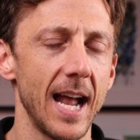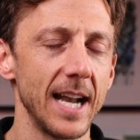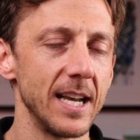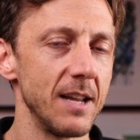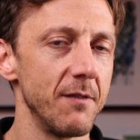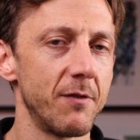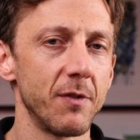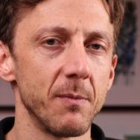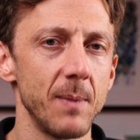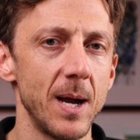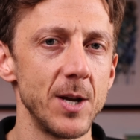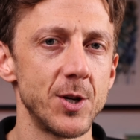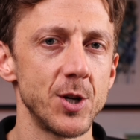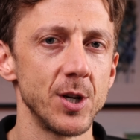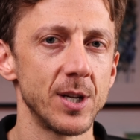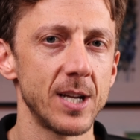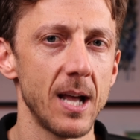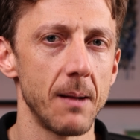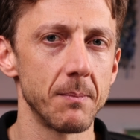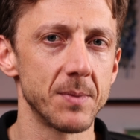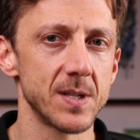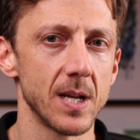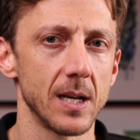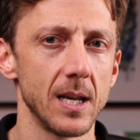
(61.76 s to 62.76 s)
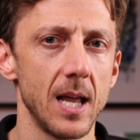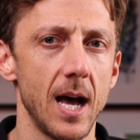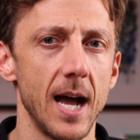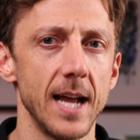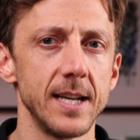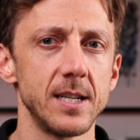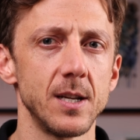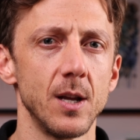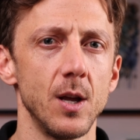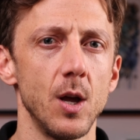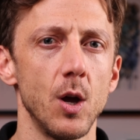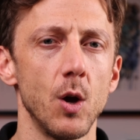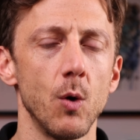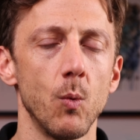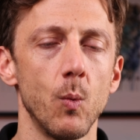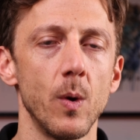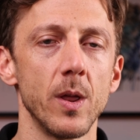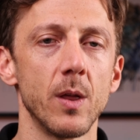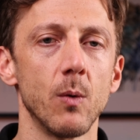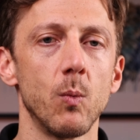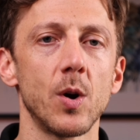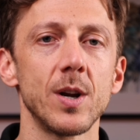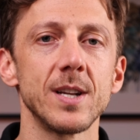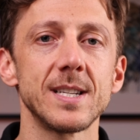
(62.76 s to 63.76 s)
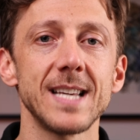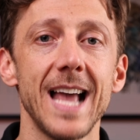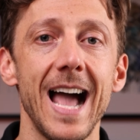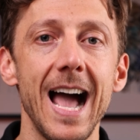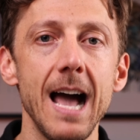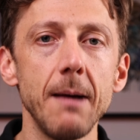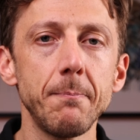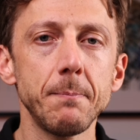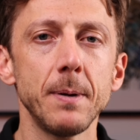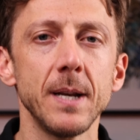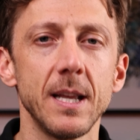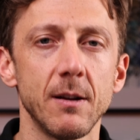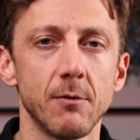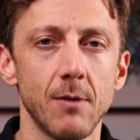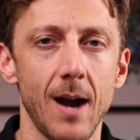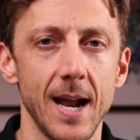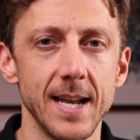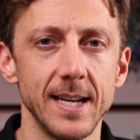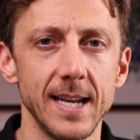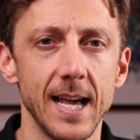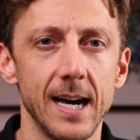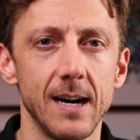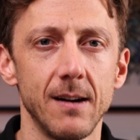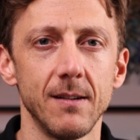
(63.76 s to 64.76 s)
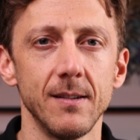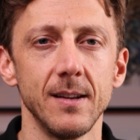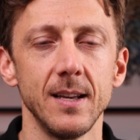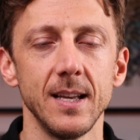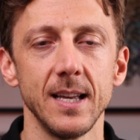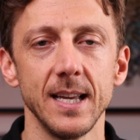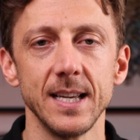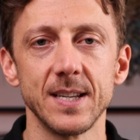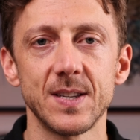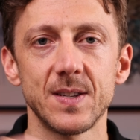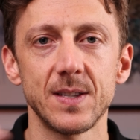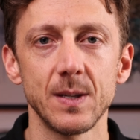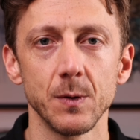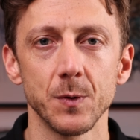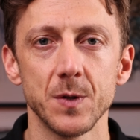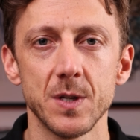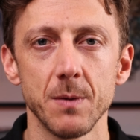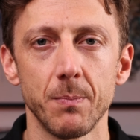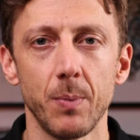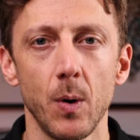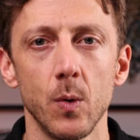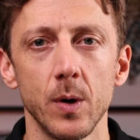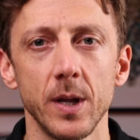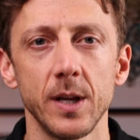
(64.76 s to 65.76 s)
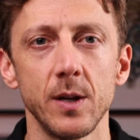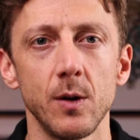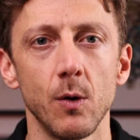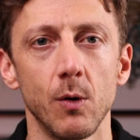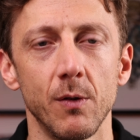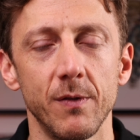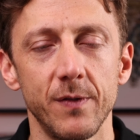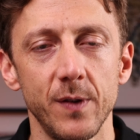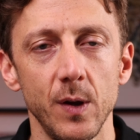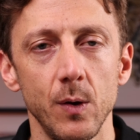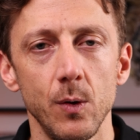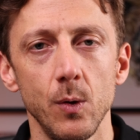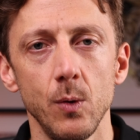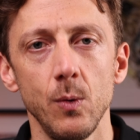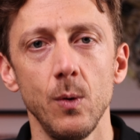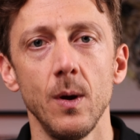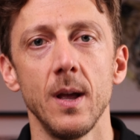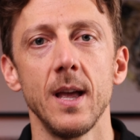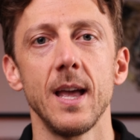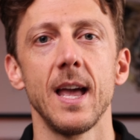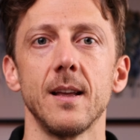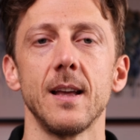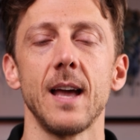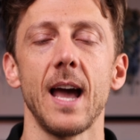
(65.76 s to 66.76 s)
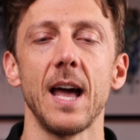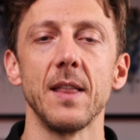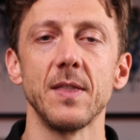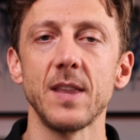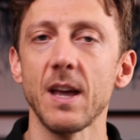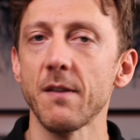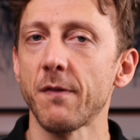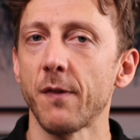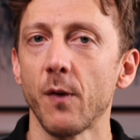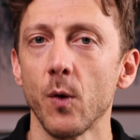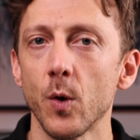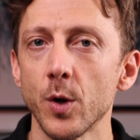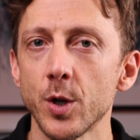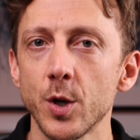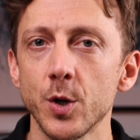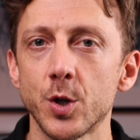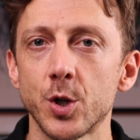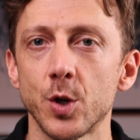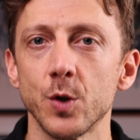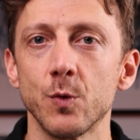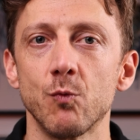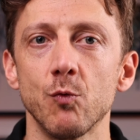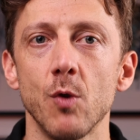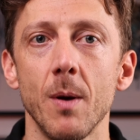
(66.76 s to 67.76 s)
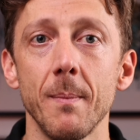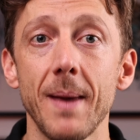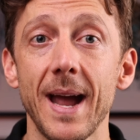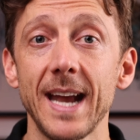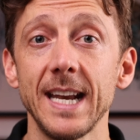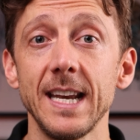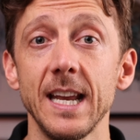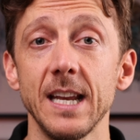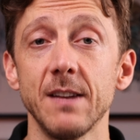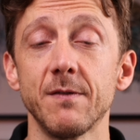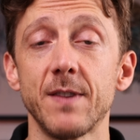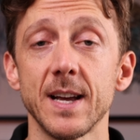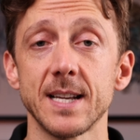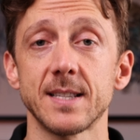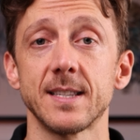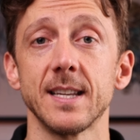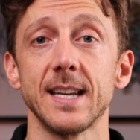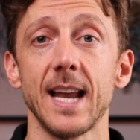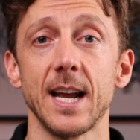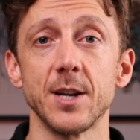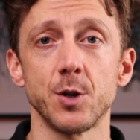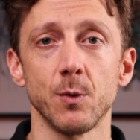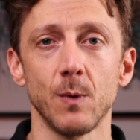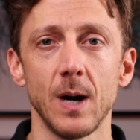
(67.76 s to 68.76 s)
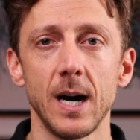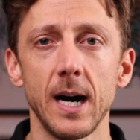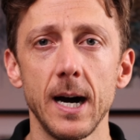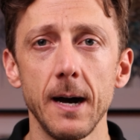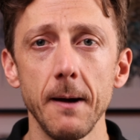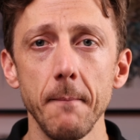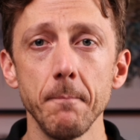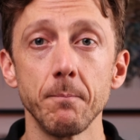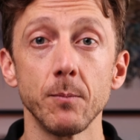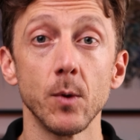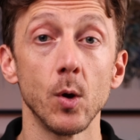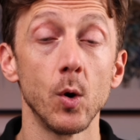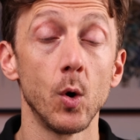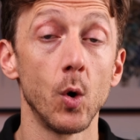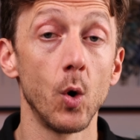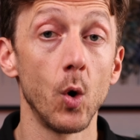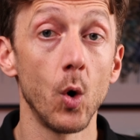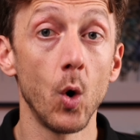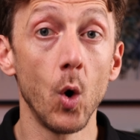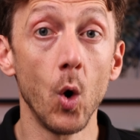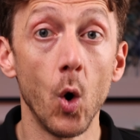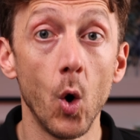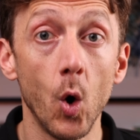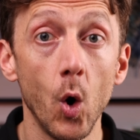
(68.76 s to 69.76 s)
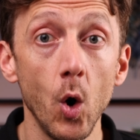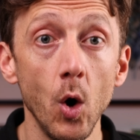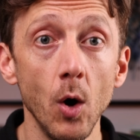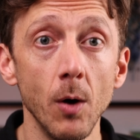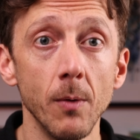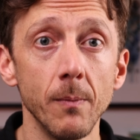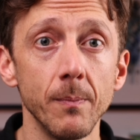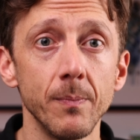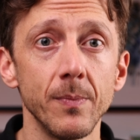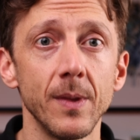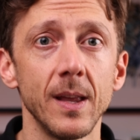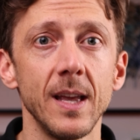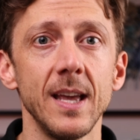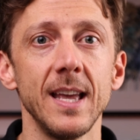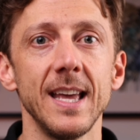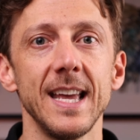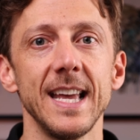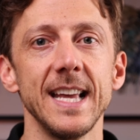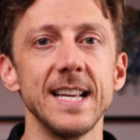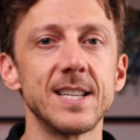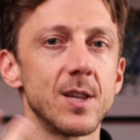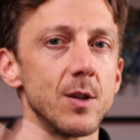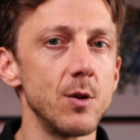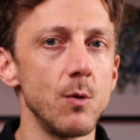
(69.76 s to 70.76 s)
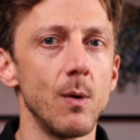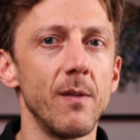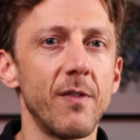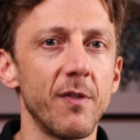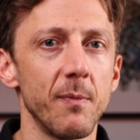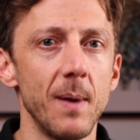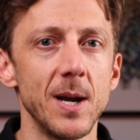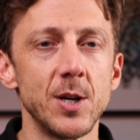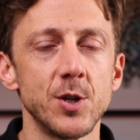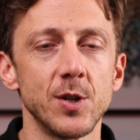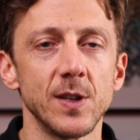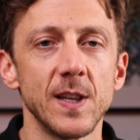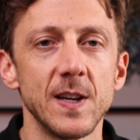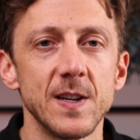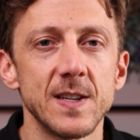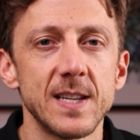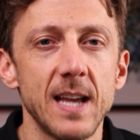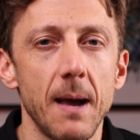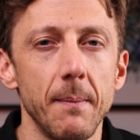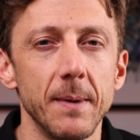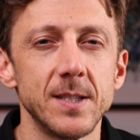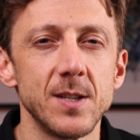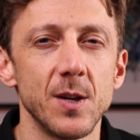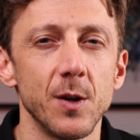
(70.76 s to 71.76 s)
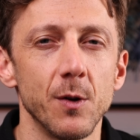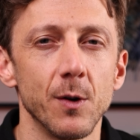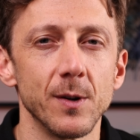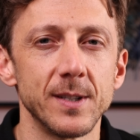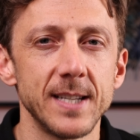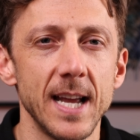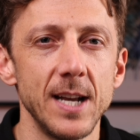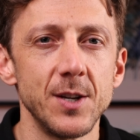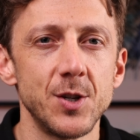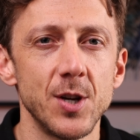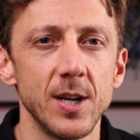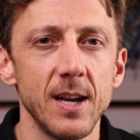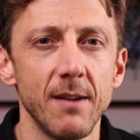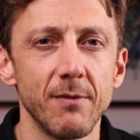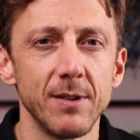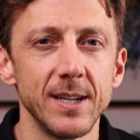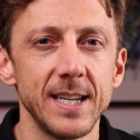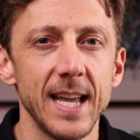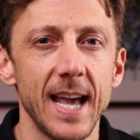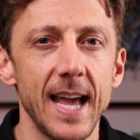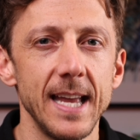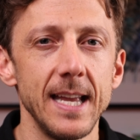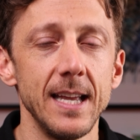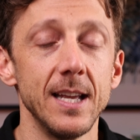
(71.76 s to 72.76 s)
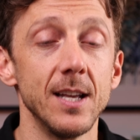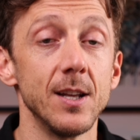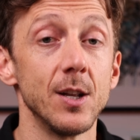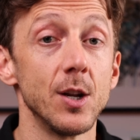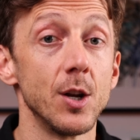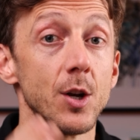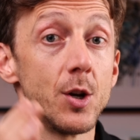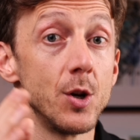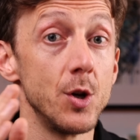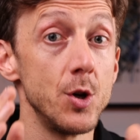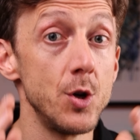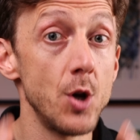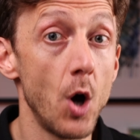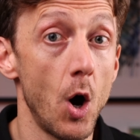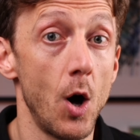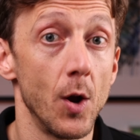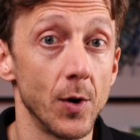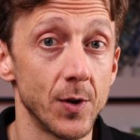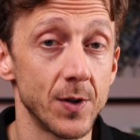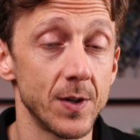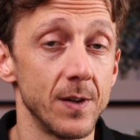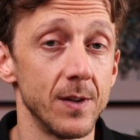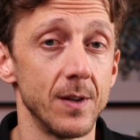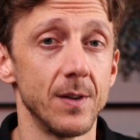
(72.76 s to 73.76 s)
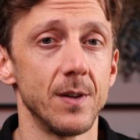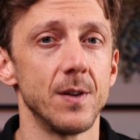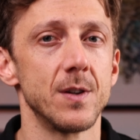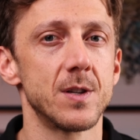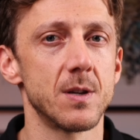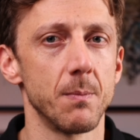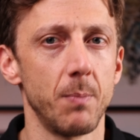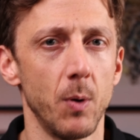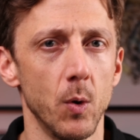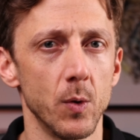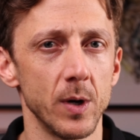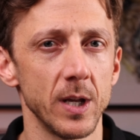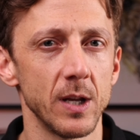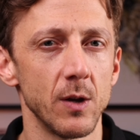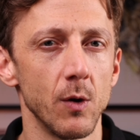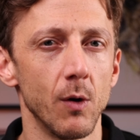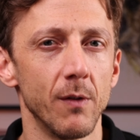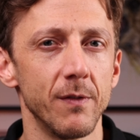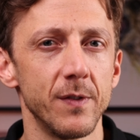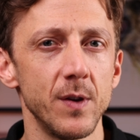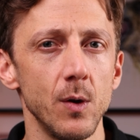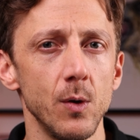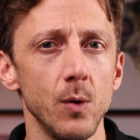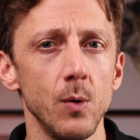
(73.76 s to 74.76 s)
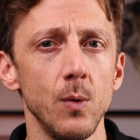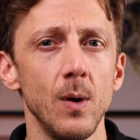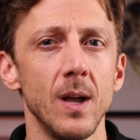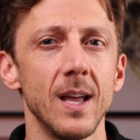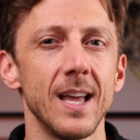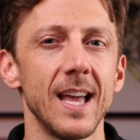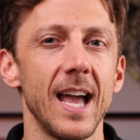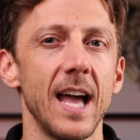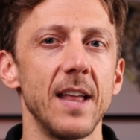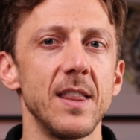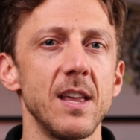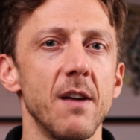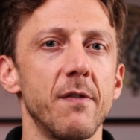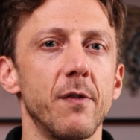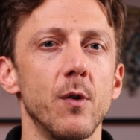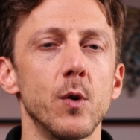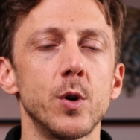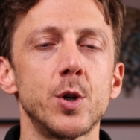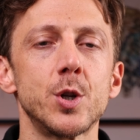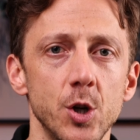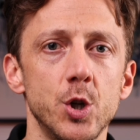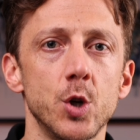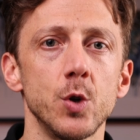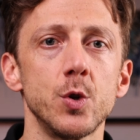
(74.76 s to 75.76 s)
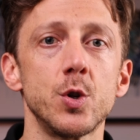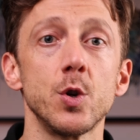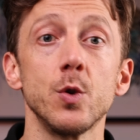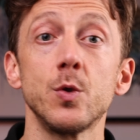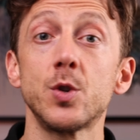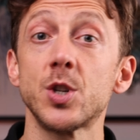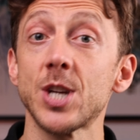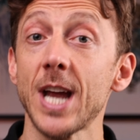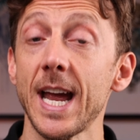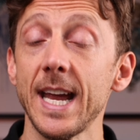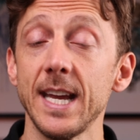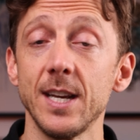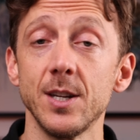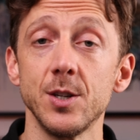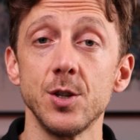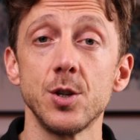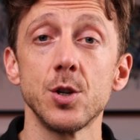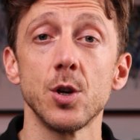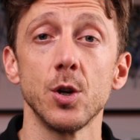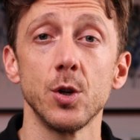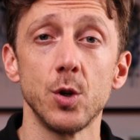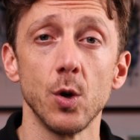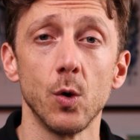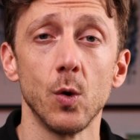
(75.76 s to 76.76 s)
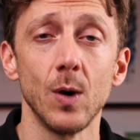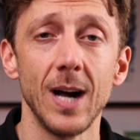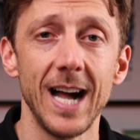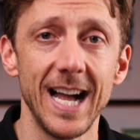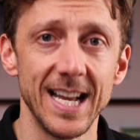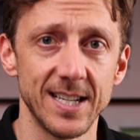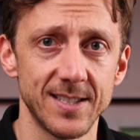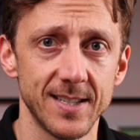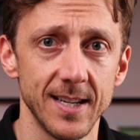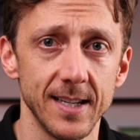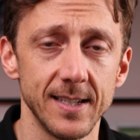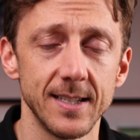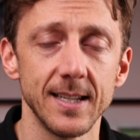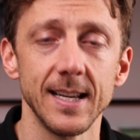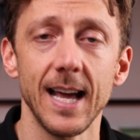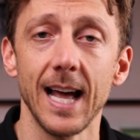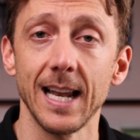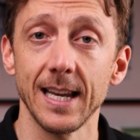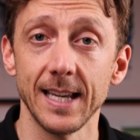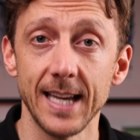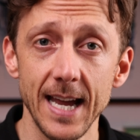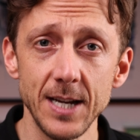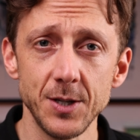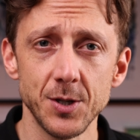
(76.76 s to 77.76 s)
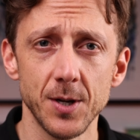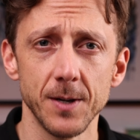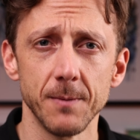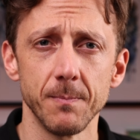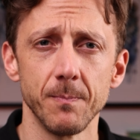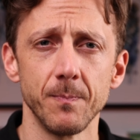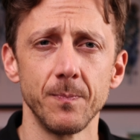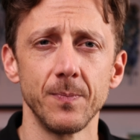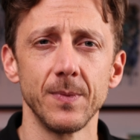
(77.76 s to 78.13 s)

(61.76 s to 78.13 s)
and information comes to light, whether what is happening right now is still supporting your view and therefore you should remain invested as you are, or is the new information that is coming to your attention every day not supporting your view and therefore should you change your asset allocation?